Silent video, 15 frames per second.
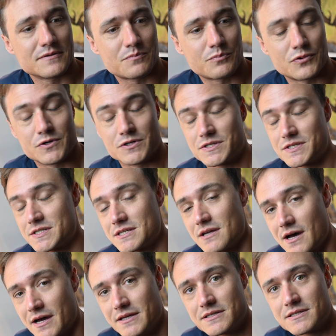
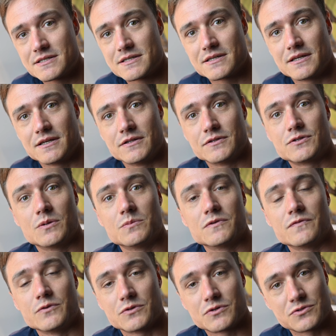precise in terms of
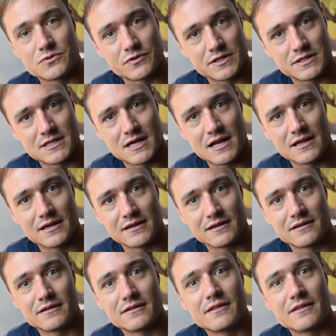your storytelling,